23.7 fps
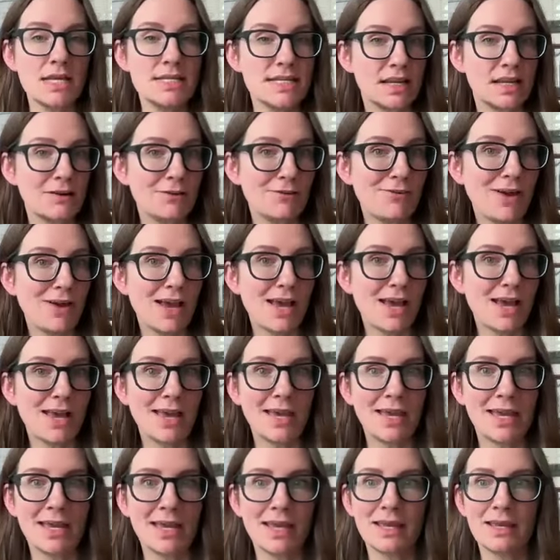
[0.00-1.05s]

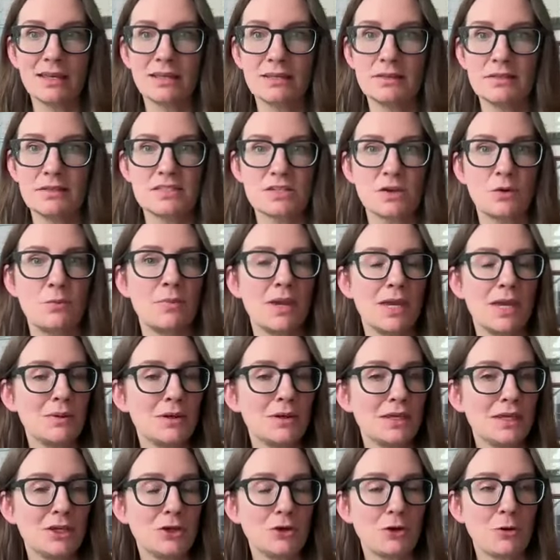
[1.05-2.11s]
identify, so
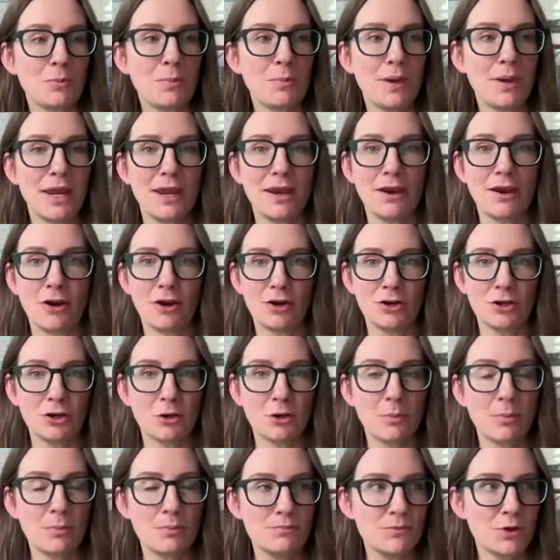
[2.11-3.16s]
maybe your
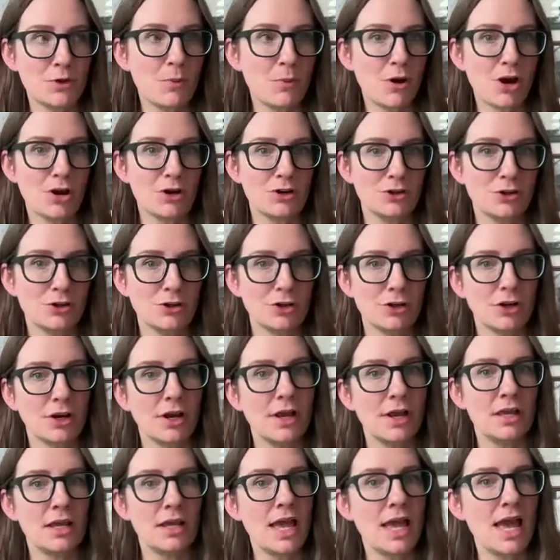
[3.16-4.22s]
pair, your
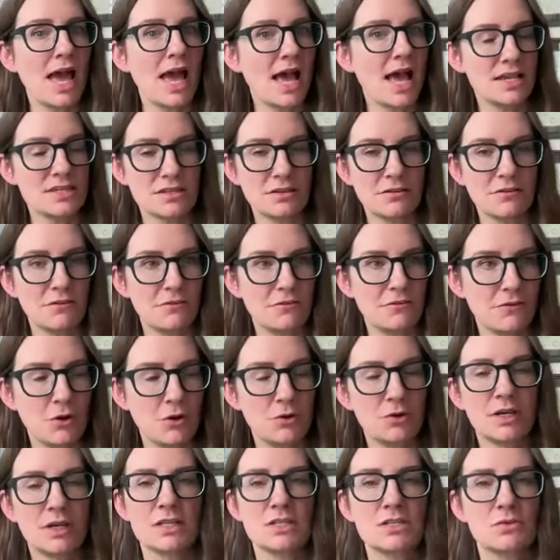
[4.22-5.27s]
partner has a
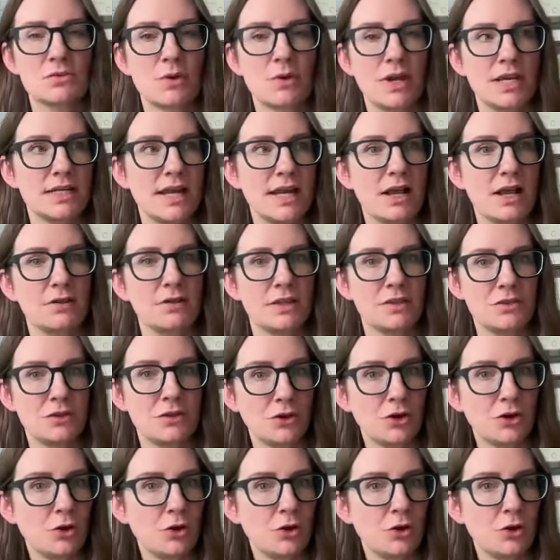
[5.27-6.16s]
focus right now that